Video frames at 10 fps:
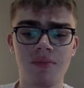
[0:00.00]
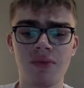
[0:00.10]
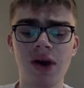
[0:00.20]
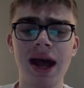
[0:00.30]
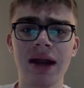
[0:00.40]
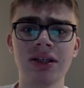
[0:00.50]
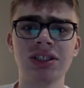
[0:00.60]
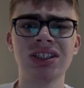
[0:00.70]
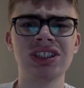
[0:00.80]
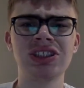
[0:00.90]
Brad
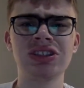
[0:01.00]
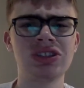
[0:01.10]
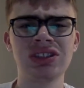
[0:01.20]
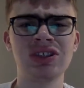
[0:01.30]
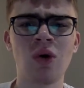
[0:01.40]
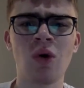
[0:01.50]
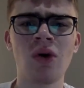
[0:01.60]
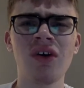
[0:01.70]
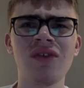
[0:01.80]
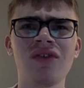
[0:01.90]

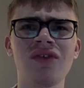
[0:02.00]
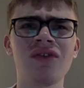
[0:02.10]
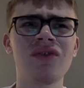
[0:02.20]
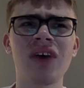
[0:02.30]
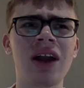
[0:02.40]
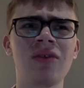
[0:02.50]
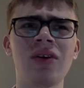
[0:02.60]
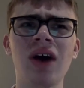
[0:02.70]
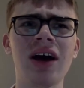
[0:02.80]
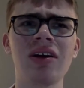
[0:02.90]
Dourif, I don't
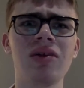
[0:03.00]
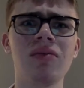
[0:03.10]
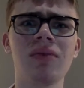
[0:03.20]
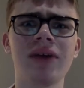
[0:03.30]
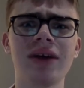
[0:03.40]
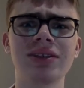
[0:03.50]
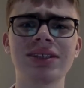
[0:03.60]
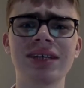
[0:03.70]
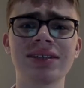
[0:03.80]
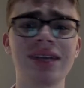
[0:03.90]
know how you pronounce his
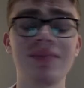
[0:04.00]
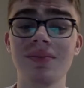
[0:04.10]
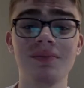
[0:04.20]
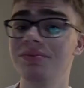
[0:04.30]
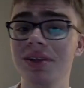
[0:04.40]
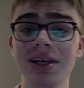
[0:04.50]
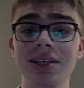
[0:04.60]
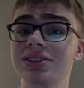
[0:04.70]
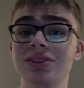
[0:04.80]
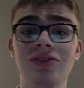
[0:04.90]
last name,
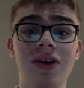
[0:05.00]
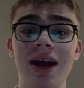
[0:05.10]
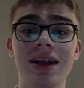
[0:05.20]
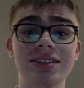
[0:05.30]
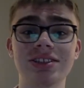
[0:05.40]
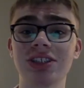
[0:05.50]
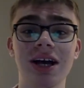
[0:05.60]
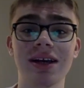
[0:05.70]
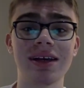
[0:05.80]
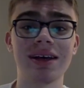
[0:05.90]
he's great as
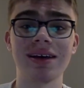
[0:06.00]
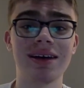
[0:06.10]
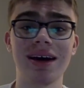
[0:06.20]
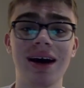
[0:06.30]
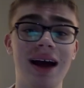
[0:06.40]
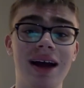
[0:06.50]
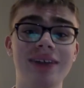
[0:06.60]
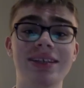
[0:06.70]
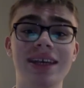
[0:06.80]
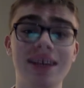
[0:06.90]
Chucky. I
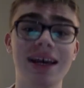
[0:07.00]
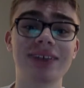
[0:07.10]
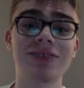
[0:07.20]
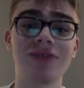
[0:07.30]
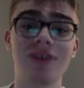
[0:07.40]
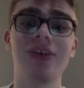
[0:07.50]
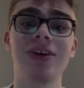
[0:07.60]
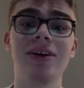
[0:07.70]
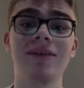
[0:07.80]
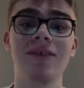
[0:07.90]
could say he has a really
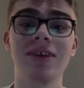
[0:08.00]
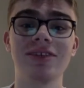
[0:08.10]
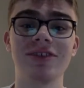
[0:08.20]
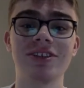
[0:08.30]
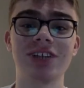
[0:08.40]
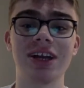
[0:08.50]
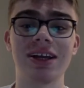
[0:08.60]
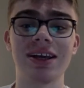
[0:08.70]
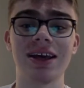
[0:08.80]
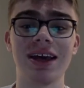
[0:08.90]
good voice for
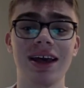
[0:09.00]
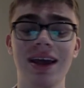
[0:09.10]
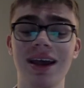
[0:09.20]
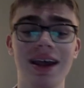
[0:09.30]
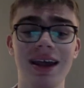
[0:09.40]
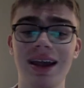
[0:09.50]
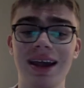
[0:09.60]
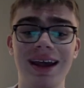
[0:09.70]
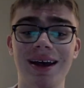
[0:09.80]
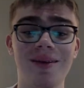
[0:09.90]
Chucky.
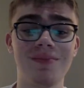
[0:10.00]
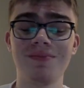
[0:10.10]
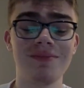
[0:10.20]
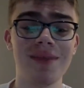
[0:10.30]
And